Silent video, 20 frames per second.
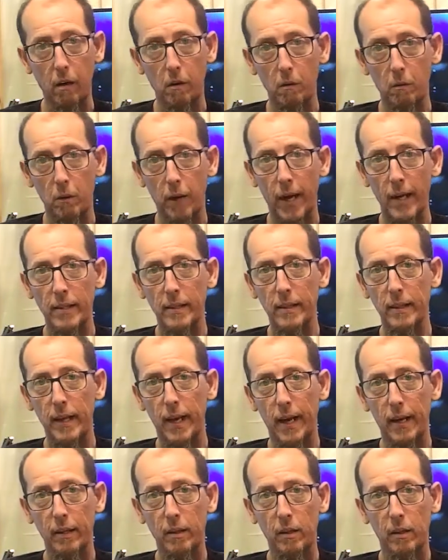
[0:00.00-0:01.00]
RYZEN
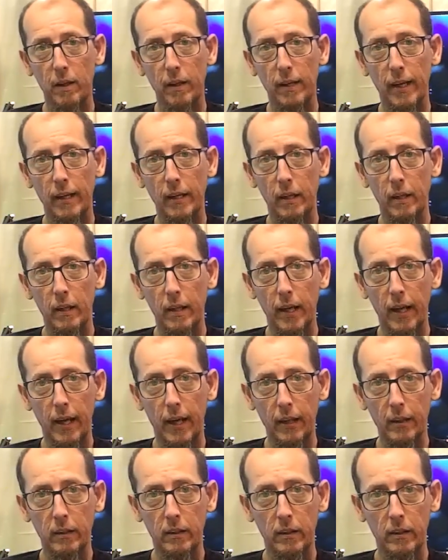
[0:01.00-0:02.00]
9
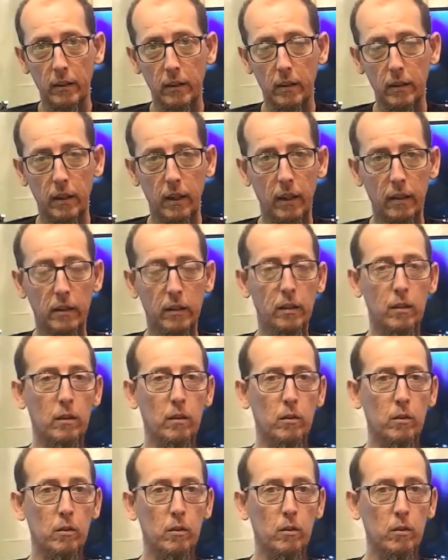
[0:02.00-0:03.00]
3900X. That's
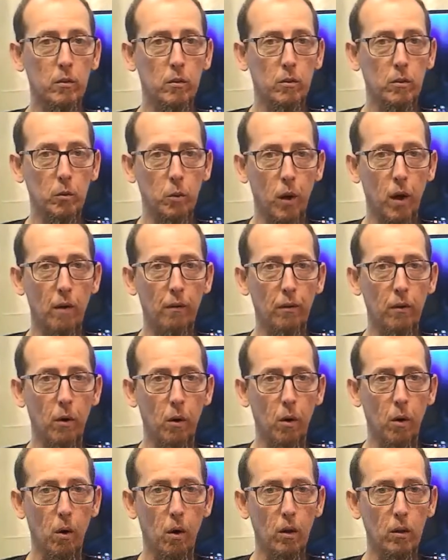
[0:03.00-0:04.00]
12
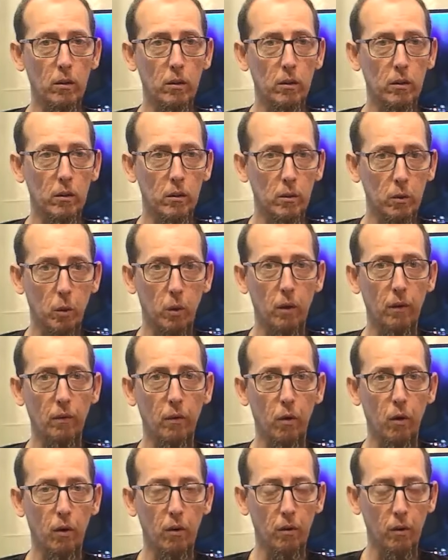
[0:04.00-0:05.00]
cores,
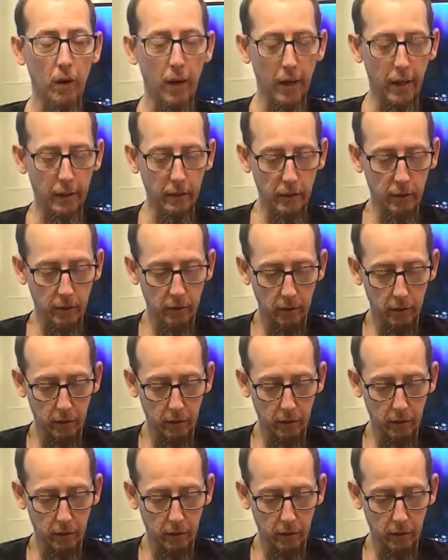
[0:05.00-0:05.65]
24 threads.